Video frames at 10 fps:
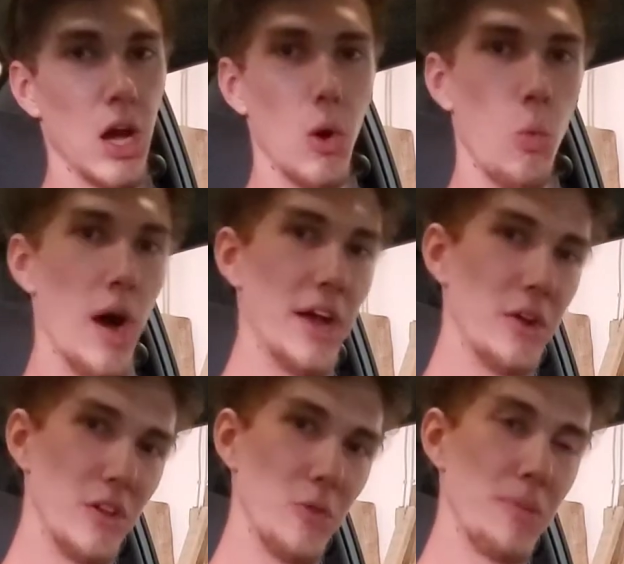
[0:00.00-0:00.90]
Why
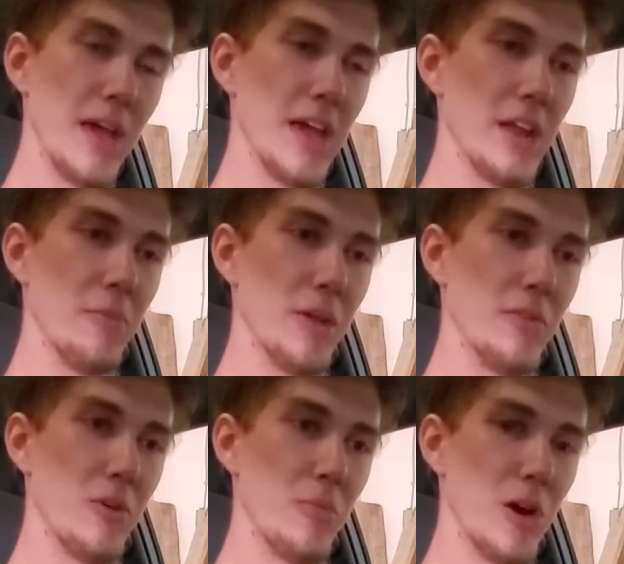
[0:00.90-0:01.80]
don't you pay it a bit
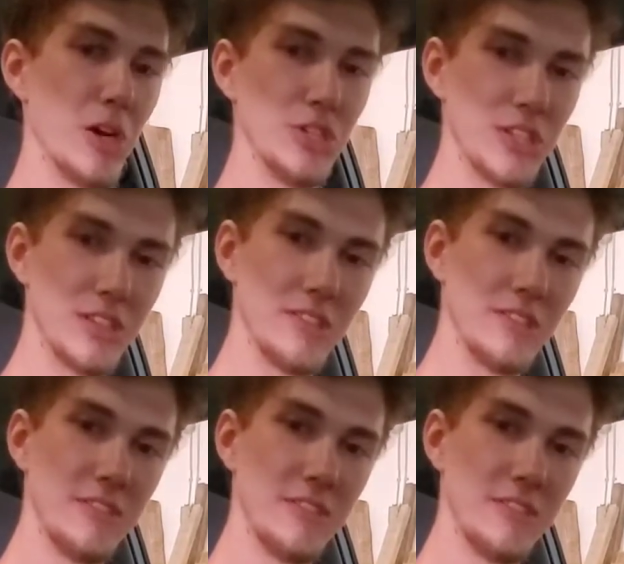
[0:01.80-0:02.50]
of homage and,